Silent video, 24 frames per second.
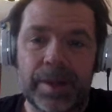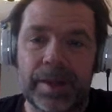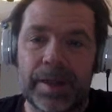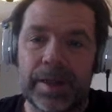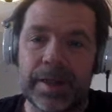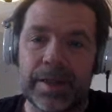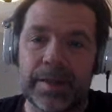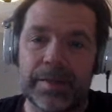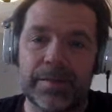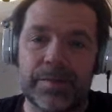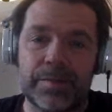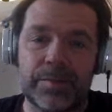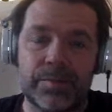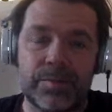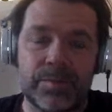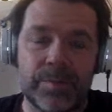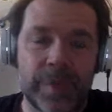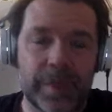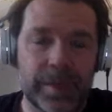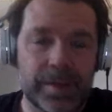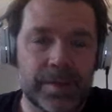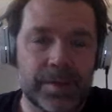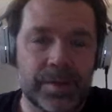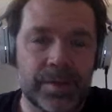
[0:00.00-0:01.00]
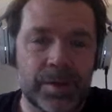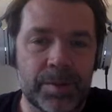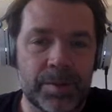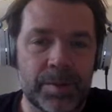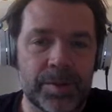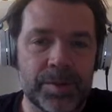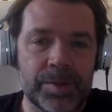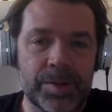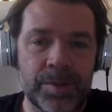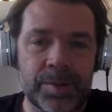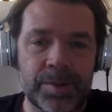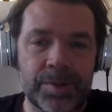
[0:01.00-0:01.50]
And that
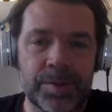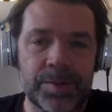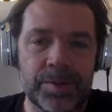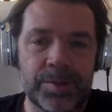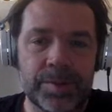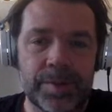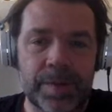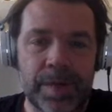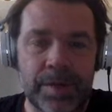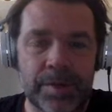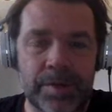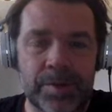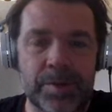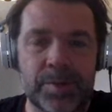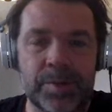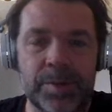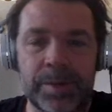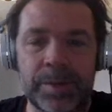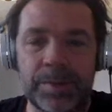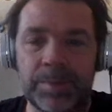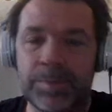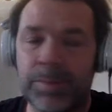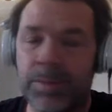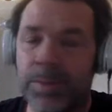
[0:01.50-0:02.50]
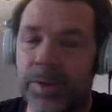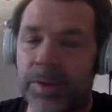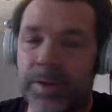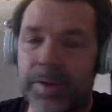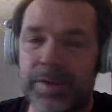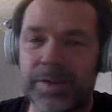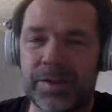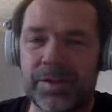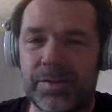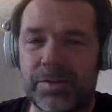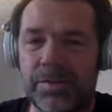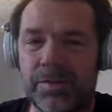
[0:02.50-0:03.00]
number turns out to be
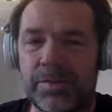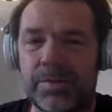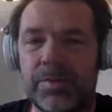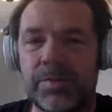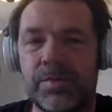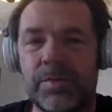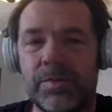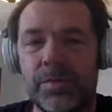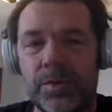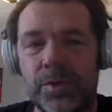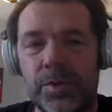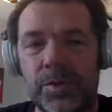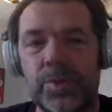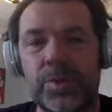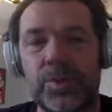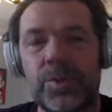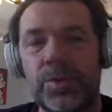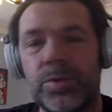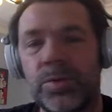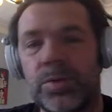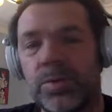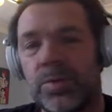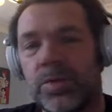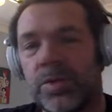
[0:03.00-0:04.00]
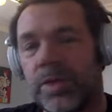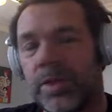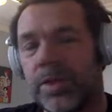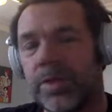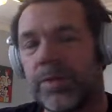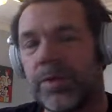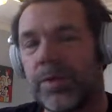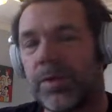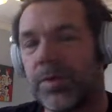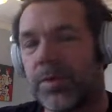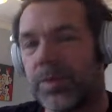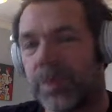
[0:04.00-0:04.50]

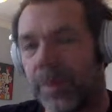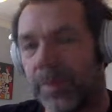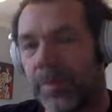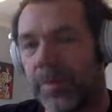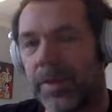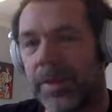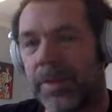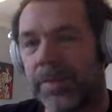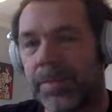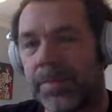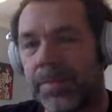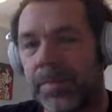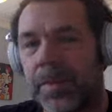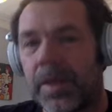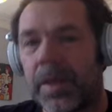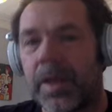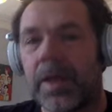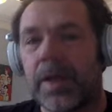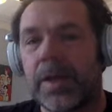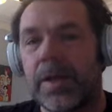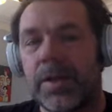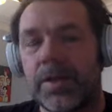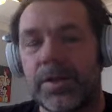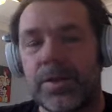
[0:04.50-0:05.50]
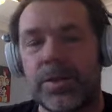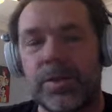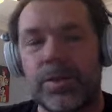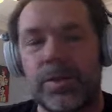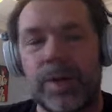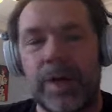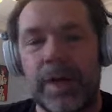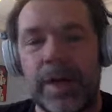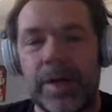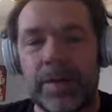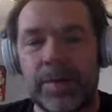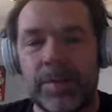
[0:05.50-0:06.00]
0.20 something. So
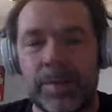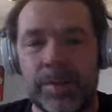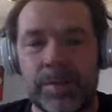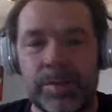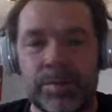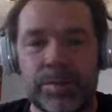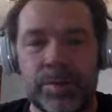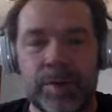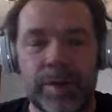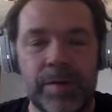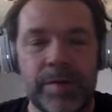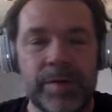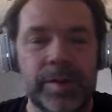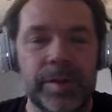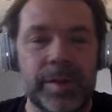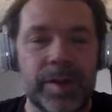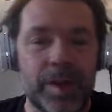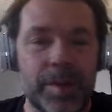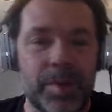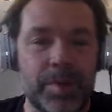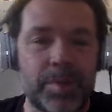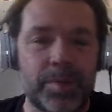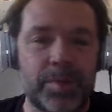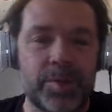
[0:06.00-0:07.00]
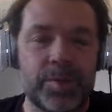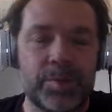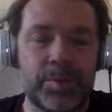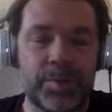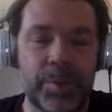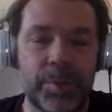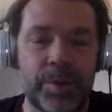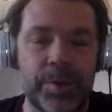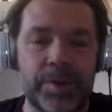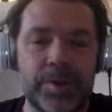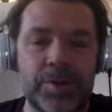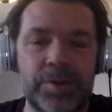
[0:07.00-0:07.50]
I will round it up to
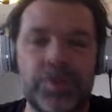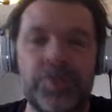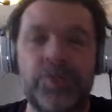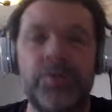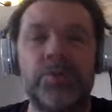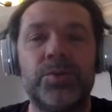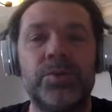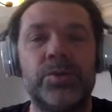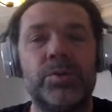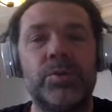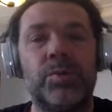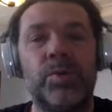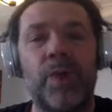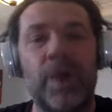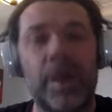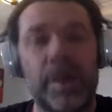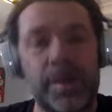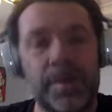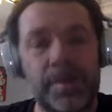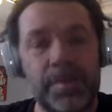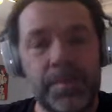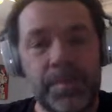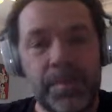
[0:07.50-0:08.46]
0.21.